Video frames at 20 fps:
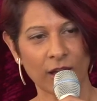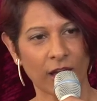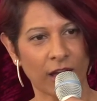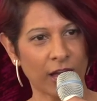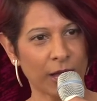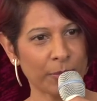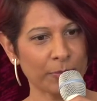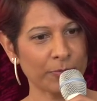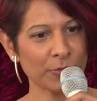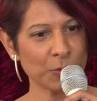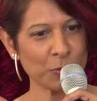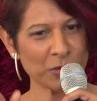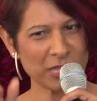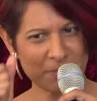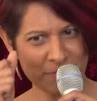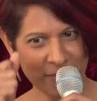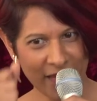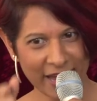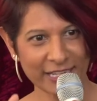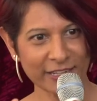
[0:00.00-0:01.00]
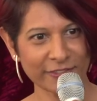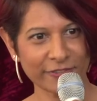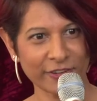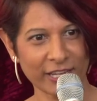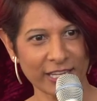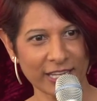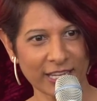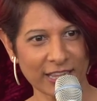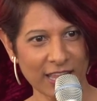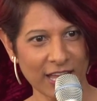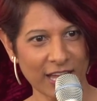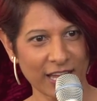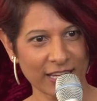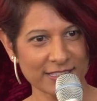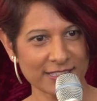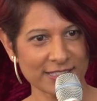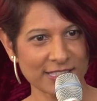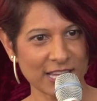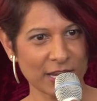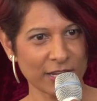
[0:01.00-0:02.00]
um, with a magnifying
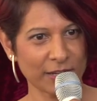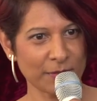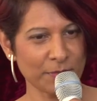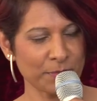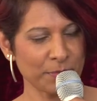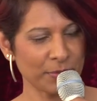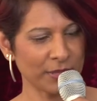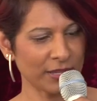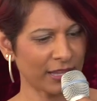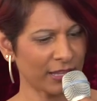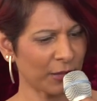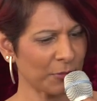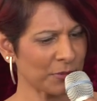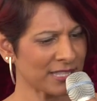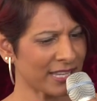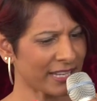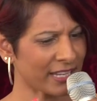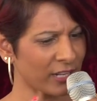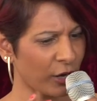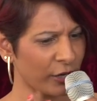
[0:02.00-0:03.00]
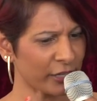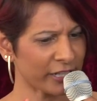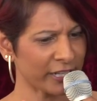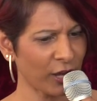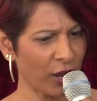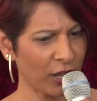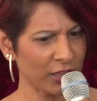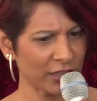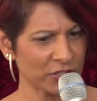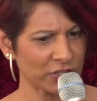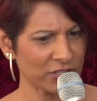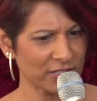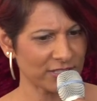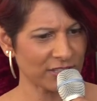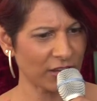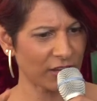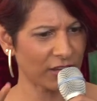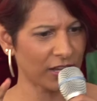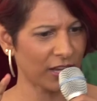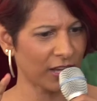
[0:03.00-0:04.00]
glass and like, almost like an
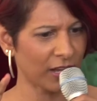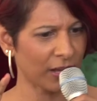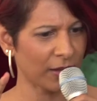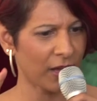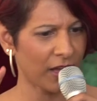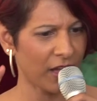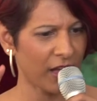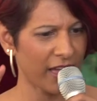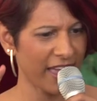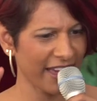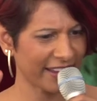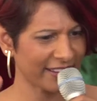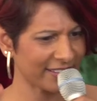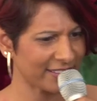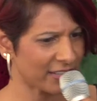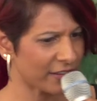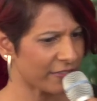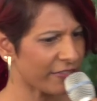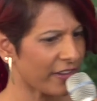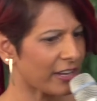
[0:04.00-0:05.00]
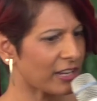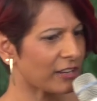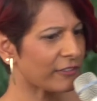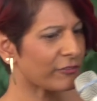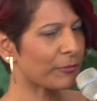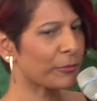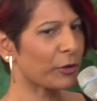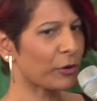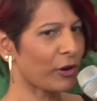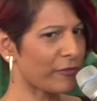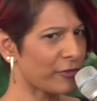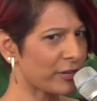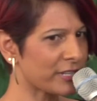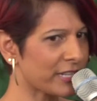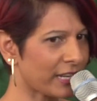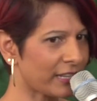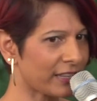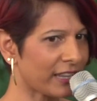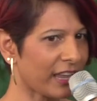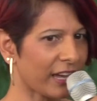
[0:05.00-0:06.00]
archaeologist uh, uh, excavating from your
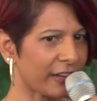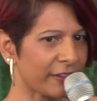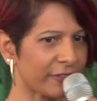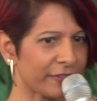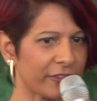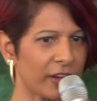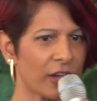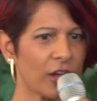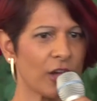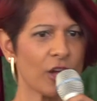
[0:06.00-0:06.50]
everyday life